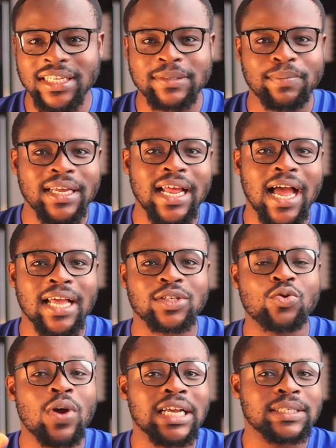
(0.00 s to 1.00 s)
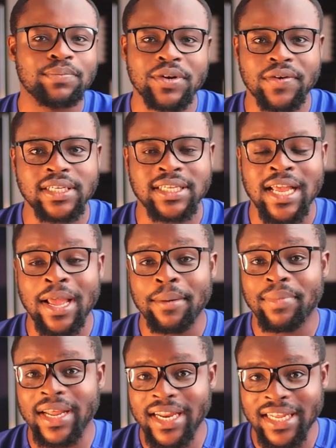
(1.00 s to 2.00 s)
This player has no experience
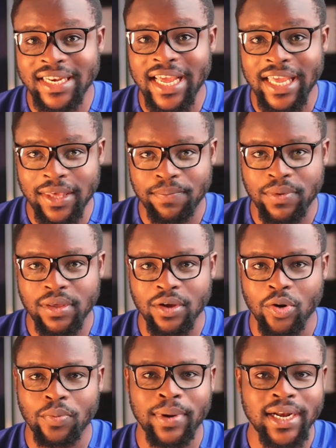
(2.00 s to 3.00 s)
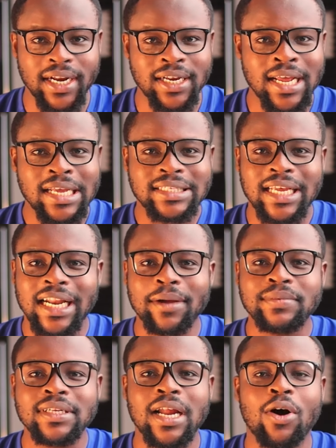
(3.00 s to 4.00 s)
playing in the EPL. But then
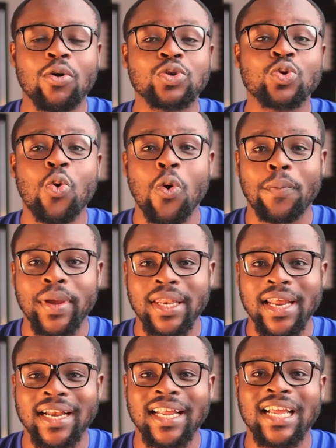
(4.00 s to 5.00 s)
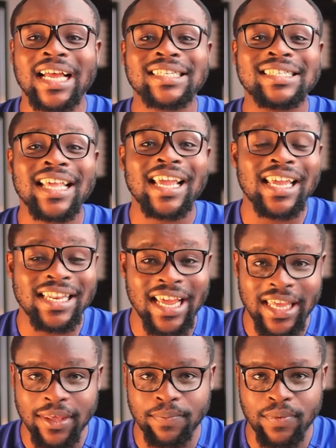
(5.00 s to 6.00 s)
Southampton are also hoping that they can stay in
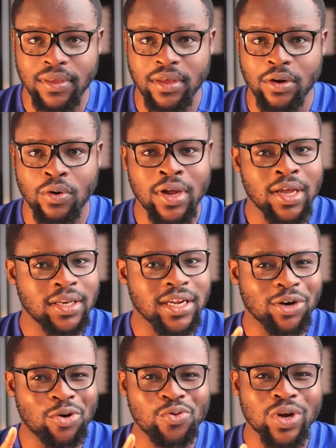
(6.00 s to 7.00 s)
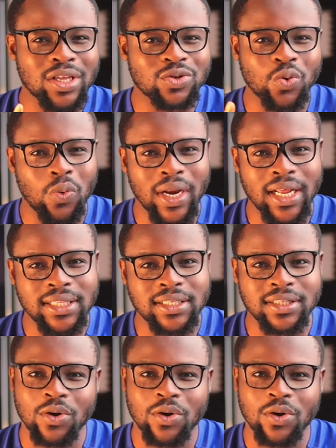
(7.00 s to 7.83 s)
the EPL. They are not looking to win it.